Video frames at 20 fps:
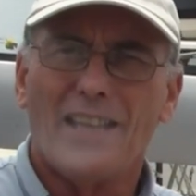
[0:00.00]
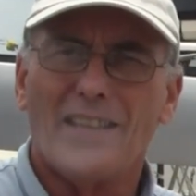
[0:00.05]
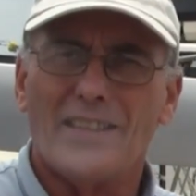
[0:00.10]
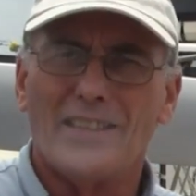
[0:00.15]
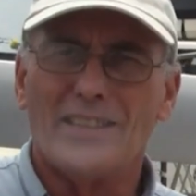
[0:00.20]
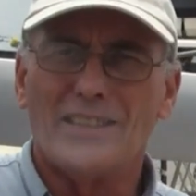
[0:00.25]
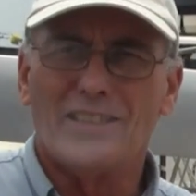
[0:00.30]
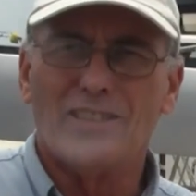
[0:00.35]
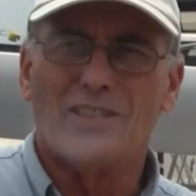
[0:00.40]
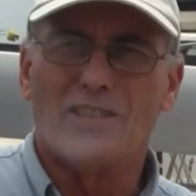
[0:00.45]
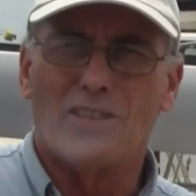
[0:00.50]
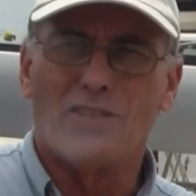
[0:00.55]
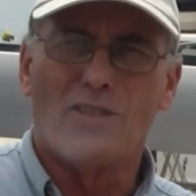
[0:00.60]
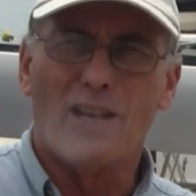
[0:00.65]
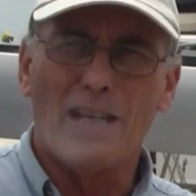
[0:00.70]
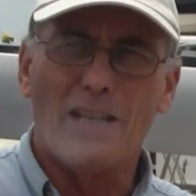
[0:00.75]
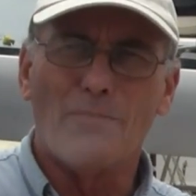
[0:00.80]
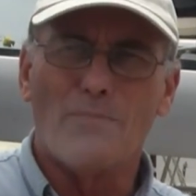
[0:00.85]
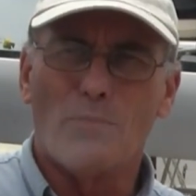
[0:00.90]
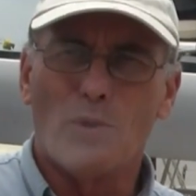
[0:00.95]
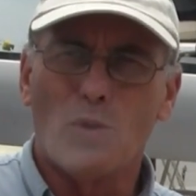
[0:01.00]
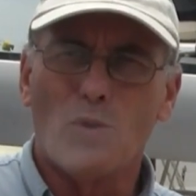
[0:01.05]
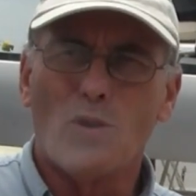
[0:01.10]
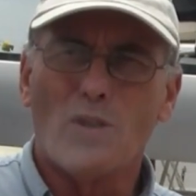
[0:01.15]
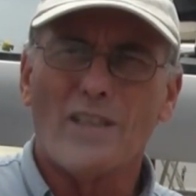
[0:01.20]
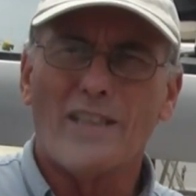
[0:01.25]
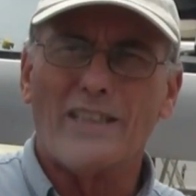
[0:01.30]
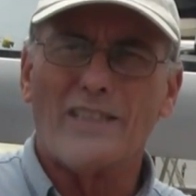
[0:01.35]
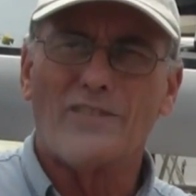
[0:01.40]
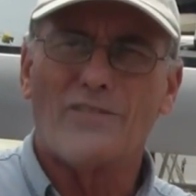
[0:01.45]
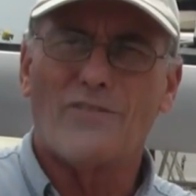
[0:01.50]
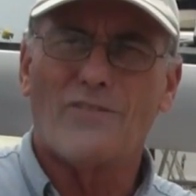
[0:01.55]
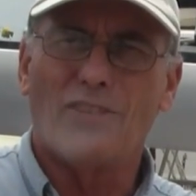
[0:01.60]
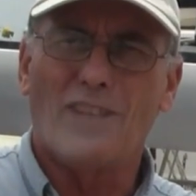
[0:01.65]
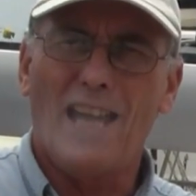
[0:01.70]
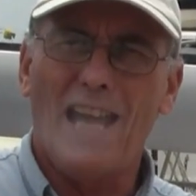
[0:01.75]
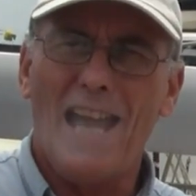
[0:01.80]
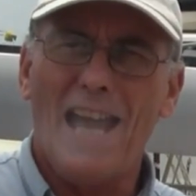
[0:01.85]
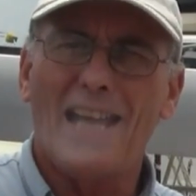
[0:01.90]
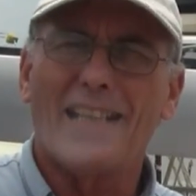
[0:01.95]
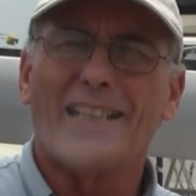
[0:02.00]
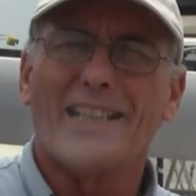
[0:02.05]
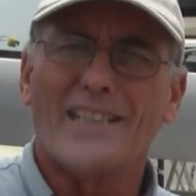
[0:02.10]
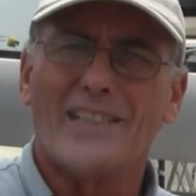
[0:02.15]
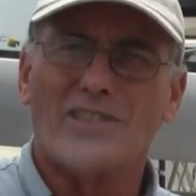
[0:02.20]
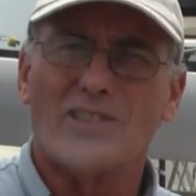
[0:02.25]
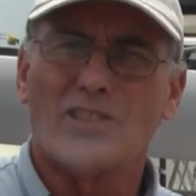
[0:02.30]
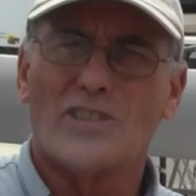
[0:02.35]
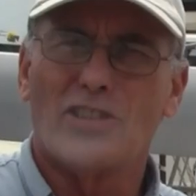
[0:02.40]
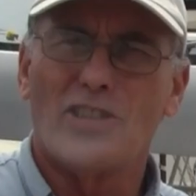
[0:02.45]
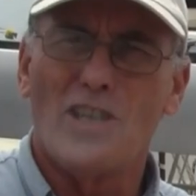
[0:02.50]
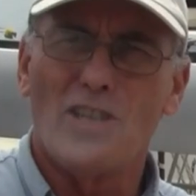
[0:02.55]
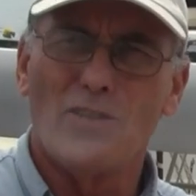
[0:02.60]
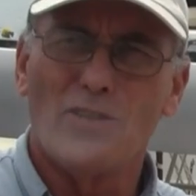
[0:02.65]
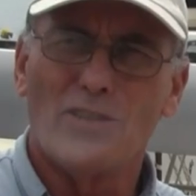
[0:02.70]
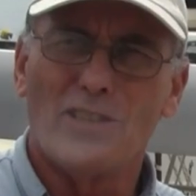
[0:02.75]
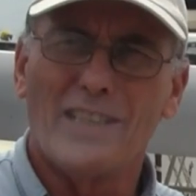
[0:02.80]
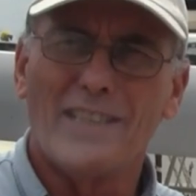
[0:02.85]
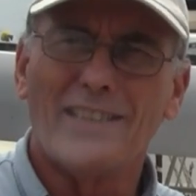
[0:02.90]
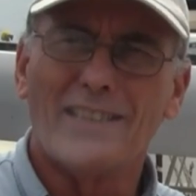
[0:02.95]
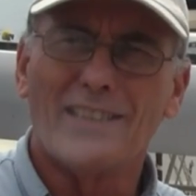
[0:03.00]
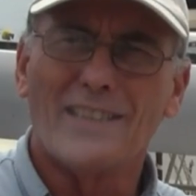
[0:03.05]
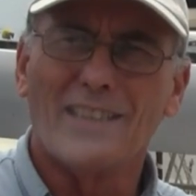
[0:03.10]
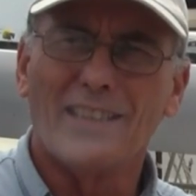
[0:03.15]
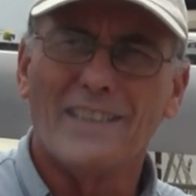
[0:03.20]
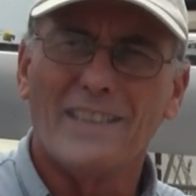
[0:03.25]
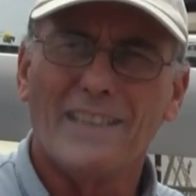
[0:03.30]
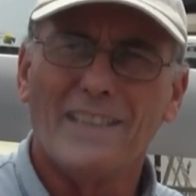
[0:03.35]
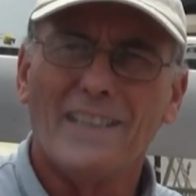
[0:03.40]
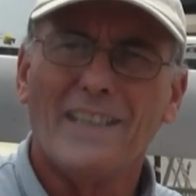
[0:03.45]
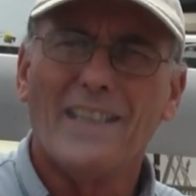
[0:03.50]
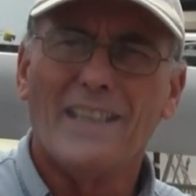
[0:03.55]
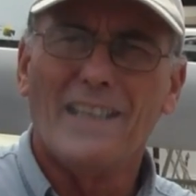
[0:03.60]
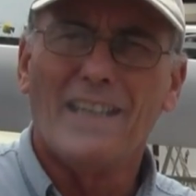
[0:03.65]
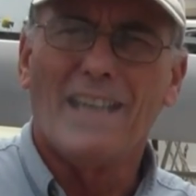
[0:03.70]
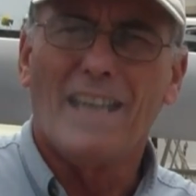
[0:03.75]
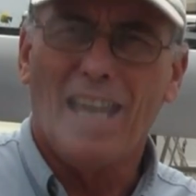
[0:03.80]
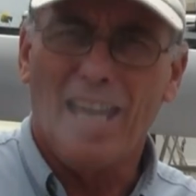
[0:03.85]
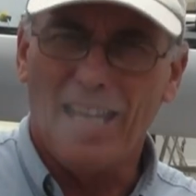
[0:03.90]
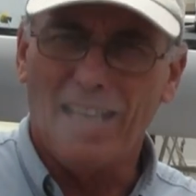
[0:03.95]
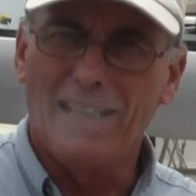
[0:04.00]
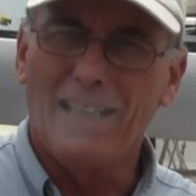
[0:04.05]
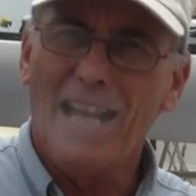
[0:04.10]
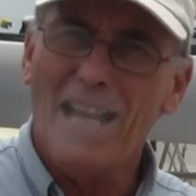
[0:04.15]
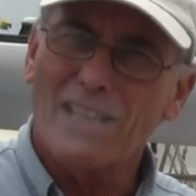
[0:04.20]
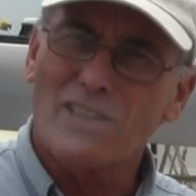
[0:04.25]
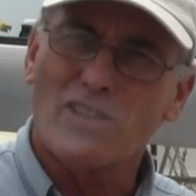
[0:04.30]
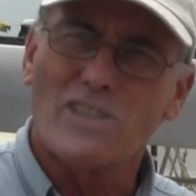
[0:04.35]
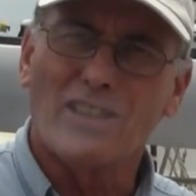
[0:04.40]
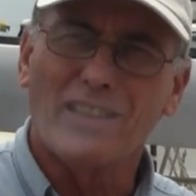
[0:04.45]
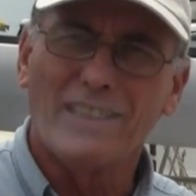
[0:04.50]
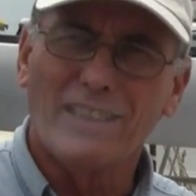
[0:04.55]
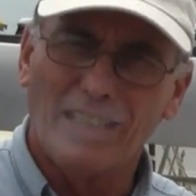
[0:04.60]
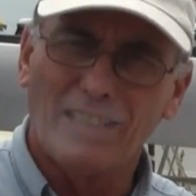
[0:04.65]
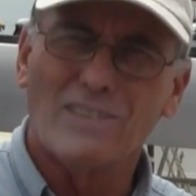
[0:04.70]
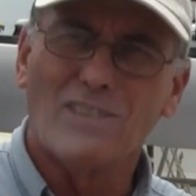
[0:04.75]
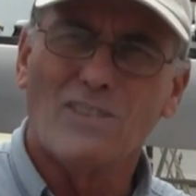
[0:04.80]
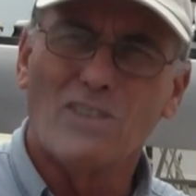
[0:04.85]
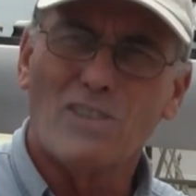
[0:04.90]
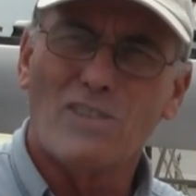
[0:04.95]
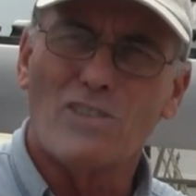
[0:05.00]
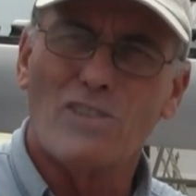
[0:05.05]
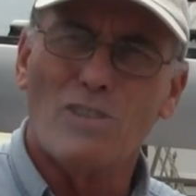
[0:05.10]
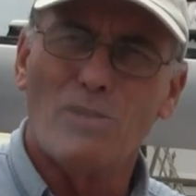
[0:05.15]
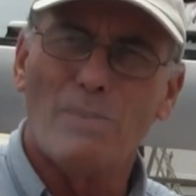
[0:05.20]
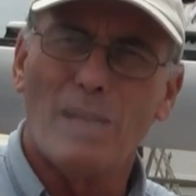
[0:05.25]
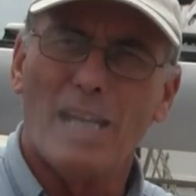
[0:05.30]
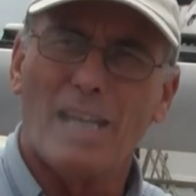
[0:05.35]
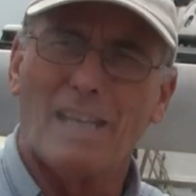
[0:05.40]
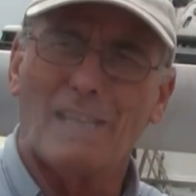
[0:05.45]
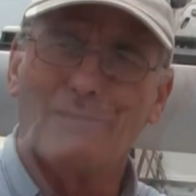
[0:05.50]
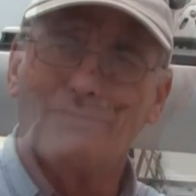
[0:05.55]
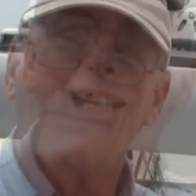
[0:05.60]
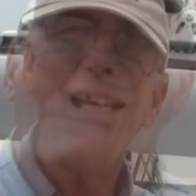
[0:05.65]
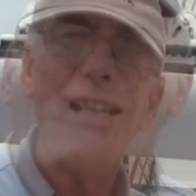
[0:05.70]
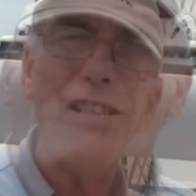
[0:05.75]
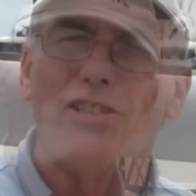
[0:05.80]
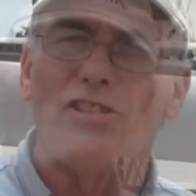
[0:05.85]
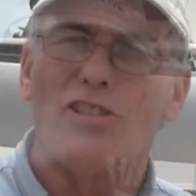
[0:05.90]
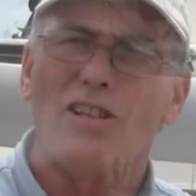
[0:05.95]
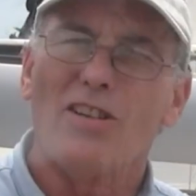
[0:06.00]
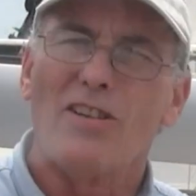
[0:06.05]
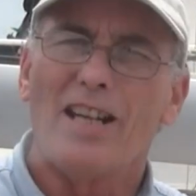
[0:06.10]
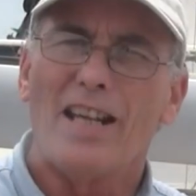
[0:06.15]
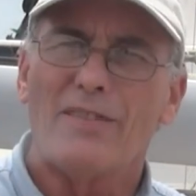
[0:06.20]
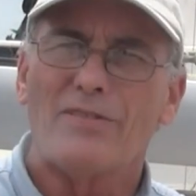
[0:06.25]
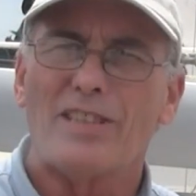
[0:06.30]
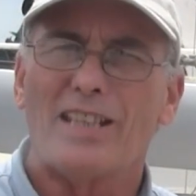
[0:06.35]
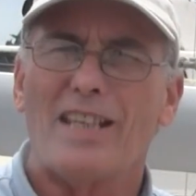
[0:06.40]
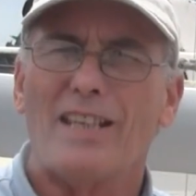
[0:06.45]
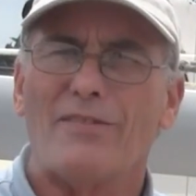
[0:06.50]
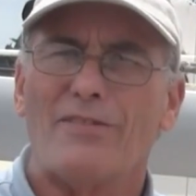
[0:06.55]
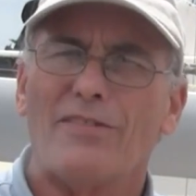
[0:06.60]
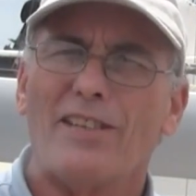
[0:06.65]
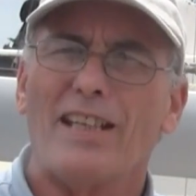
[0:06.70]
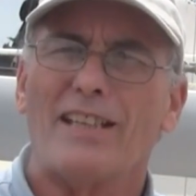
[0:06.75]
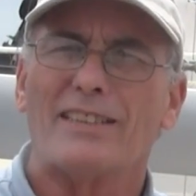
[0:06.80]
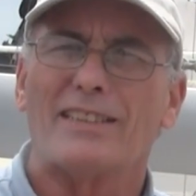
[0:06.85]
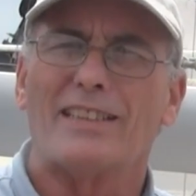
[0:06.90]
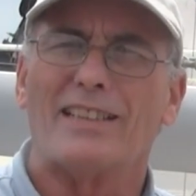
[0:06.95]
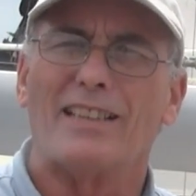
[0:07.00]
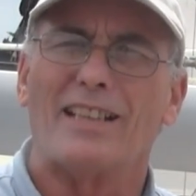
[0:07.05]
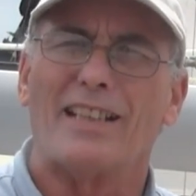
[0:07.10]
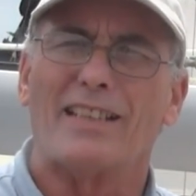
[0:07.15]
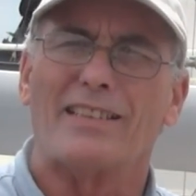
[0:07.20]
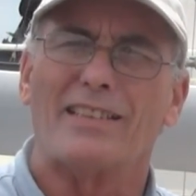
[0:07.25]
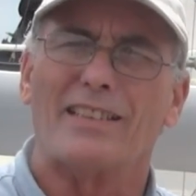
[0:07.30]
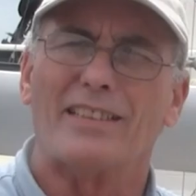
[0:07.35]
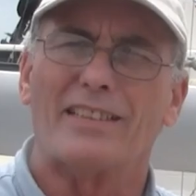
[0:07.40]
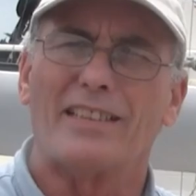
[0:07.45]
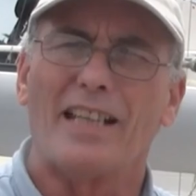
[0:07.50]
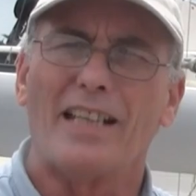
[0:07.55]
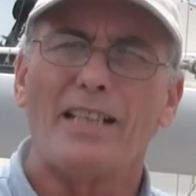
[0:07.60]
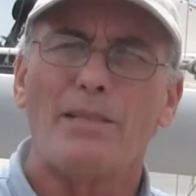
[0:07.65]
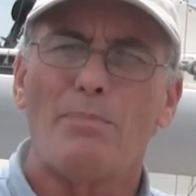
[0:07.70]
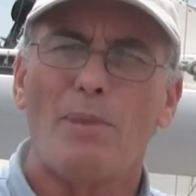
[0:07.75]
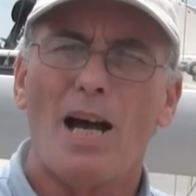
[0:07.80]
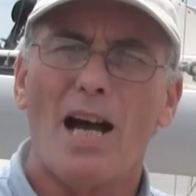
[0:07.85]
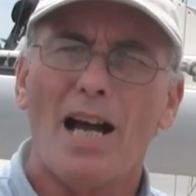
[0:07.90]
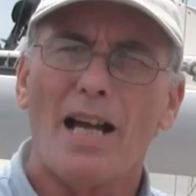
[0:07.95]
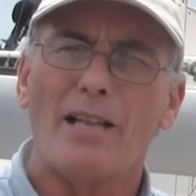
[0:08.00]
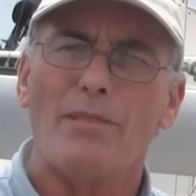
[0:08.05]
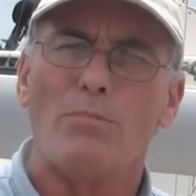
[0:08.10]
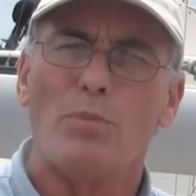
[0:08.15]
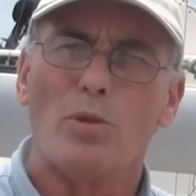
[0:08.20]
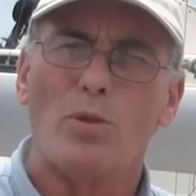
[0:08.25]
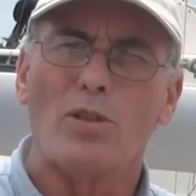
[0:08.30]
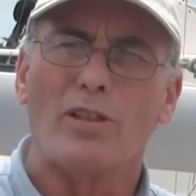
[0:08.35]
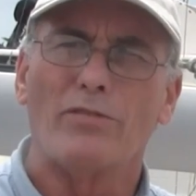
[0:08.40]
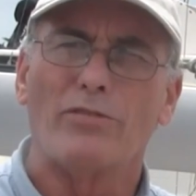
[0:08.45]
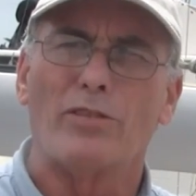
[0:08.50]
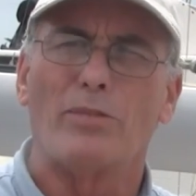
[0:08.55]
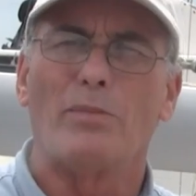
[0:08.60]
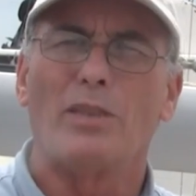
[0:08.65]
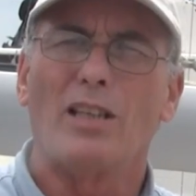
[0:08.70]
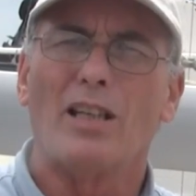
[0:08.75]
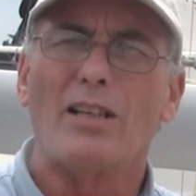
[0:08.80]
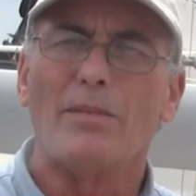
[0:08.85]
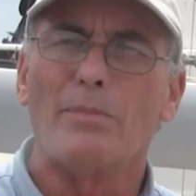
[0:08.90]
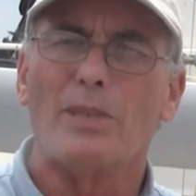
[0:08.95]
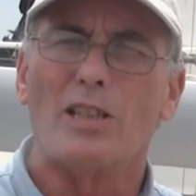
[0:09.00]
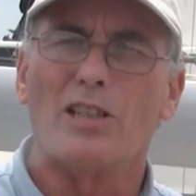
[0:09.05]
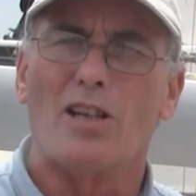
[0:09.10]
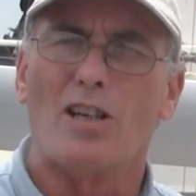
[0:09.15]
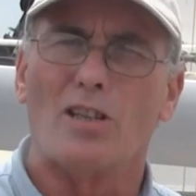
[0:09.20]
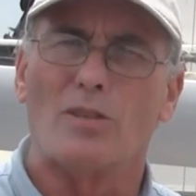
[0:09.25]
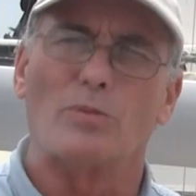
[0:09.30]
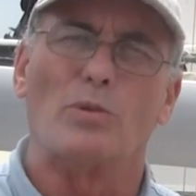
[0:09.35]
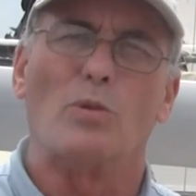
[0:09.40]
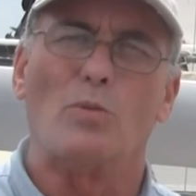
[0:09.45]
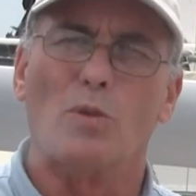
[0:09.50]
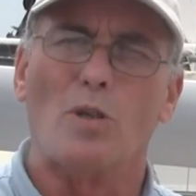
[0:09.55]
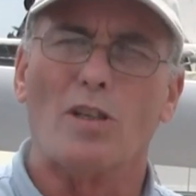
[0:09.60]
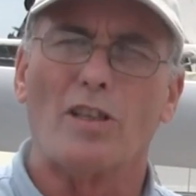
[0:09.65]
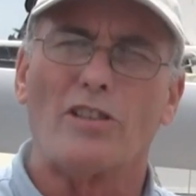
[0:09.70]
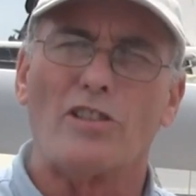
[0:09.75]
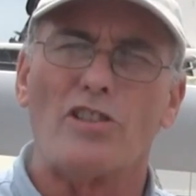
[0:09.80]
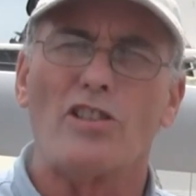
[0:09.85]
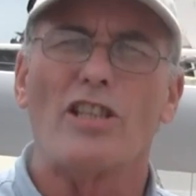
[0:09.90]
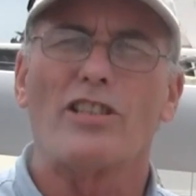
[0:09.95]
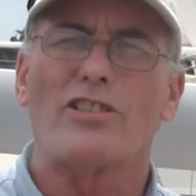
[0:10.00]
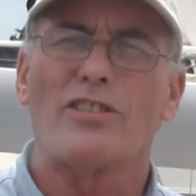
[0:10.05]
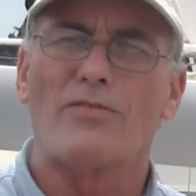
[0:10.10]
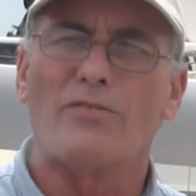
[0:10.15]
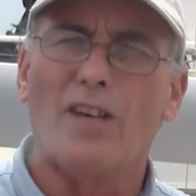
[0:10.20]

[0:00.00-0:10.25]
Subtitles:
This is a great board. It's flat, it stows easily, and it actually doesn't look too bad. But you don't have to get fancy like this. Any pine board from a lumberyard will work just